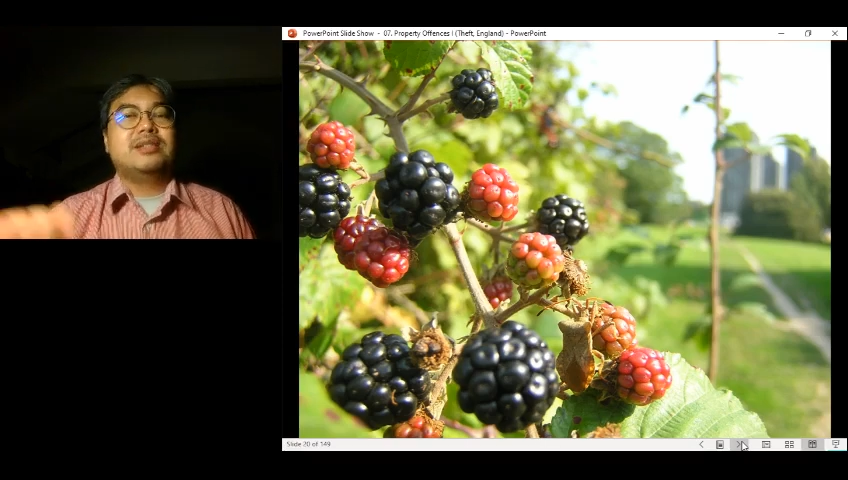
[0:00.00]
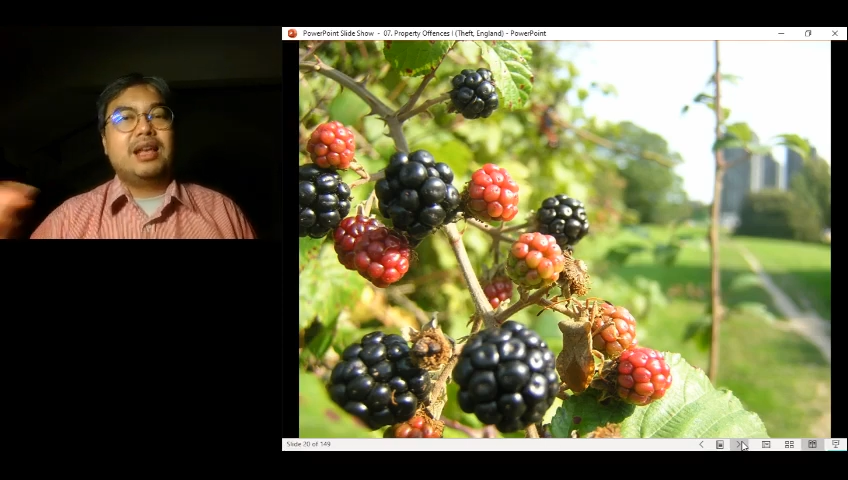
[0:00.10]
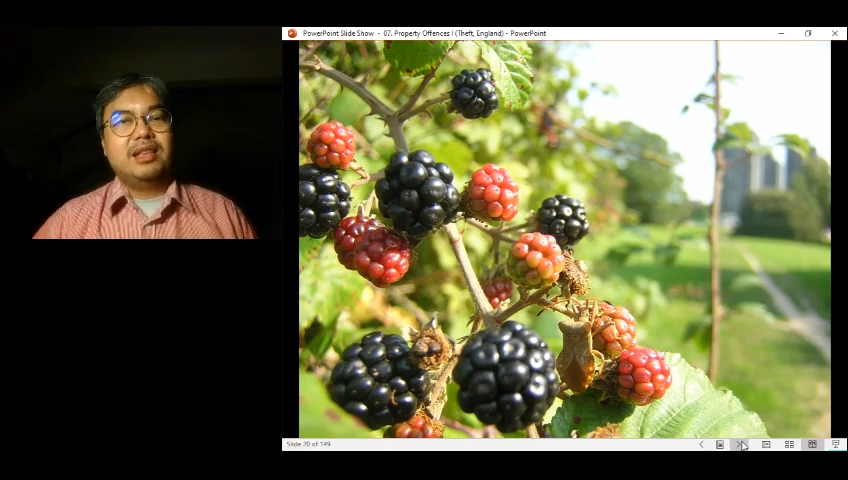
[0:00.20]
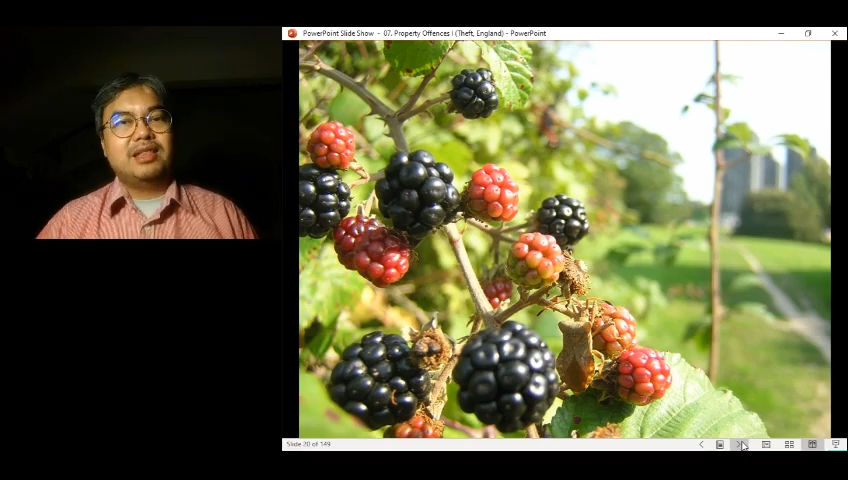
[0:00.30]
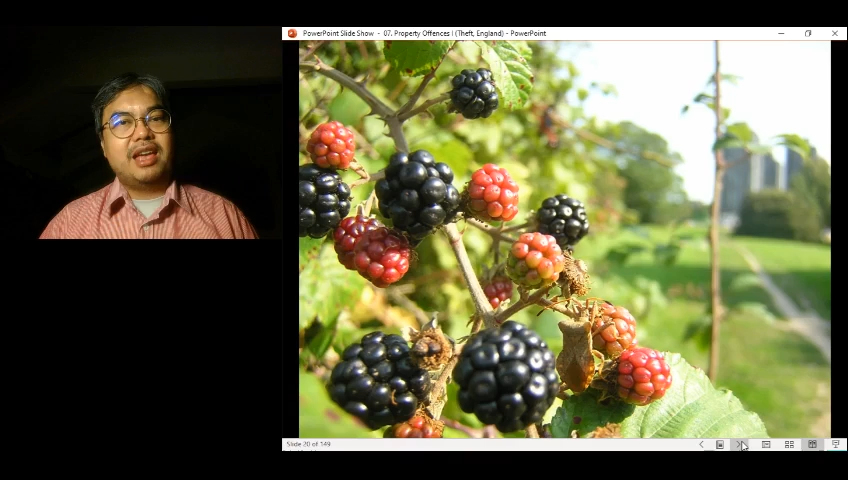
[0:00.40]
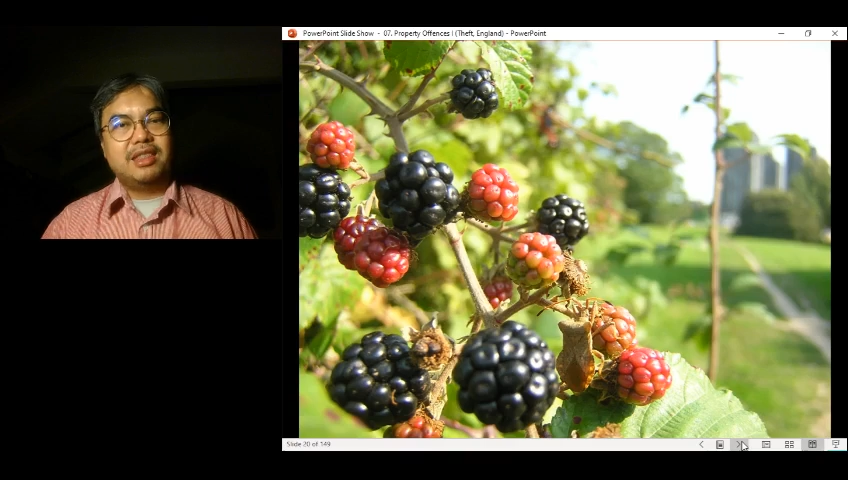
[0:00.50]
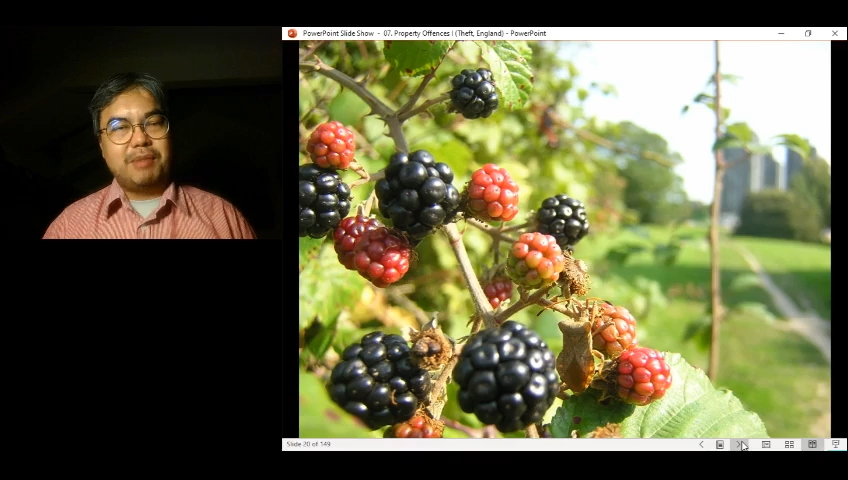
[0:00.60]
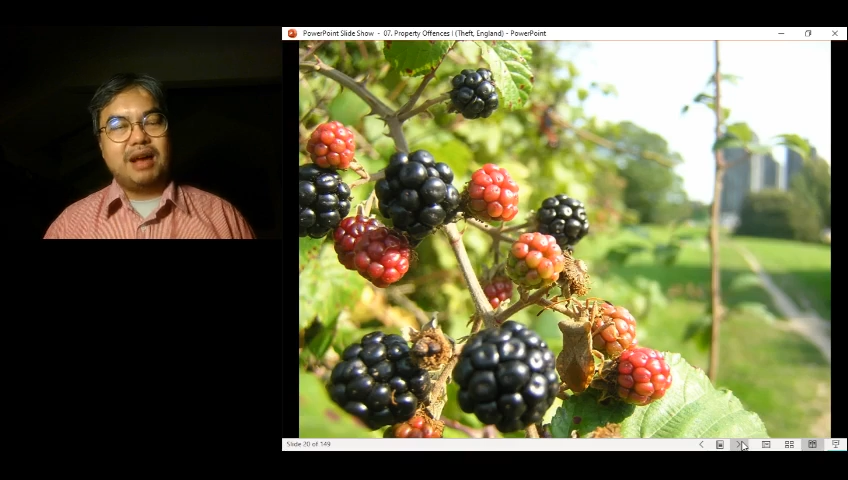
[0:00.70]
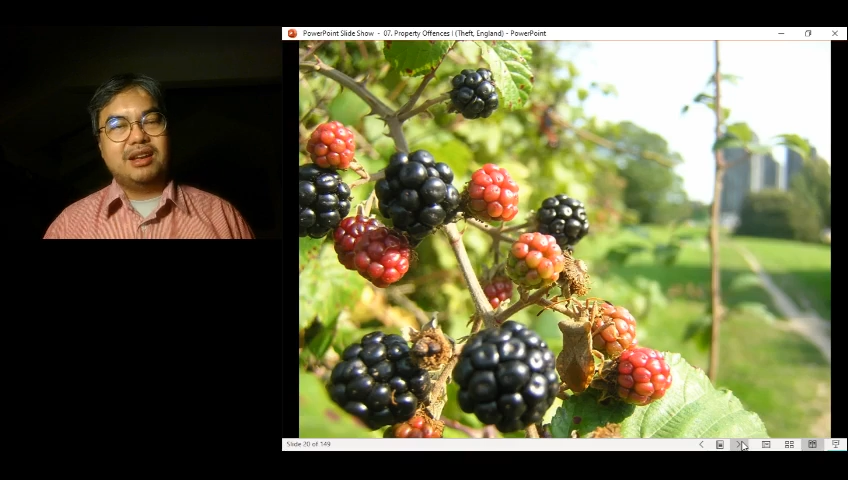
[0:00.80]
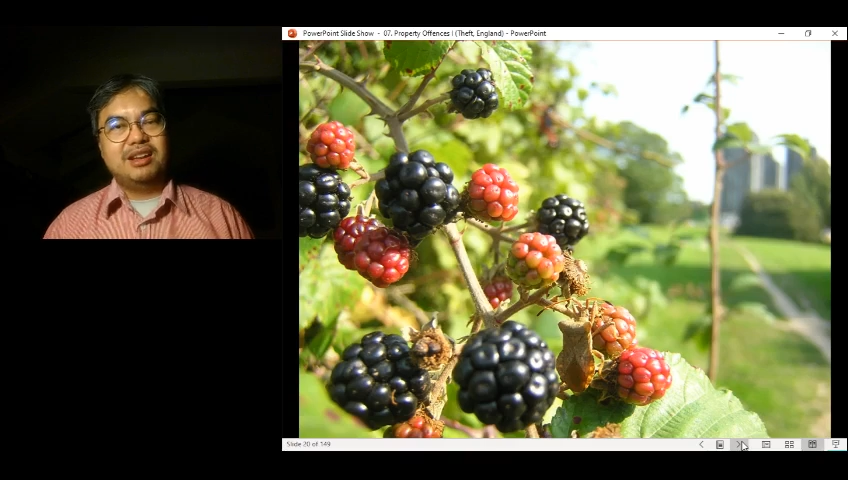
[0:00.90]
it at the
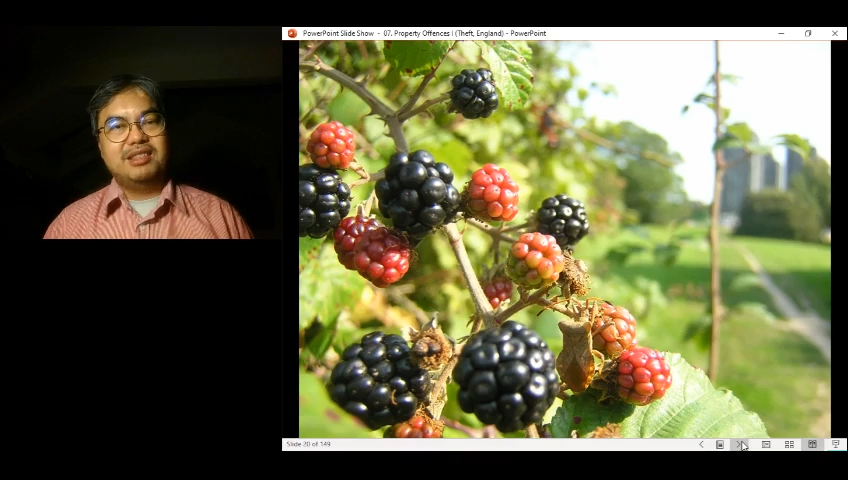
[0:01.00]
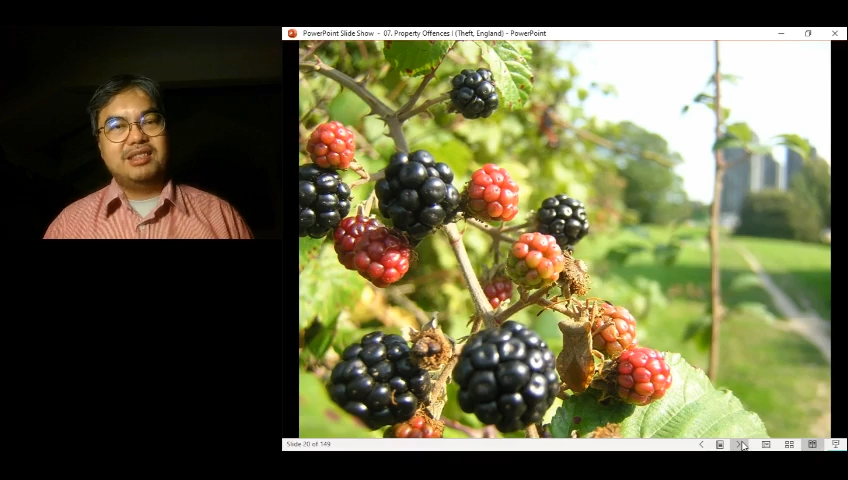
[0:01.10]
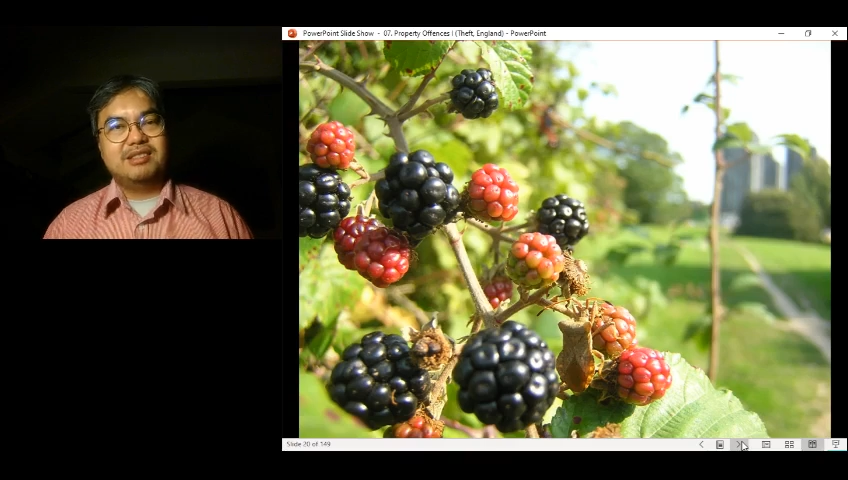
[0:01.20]
market,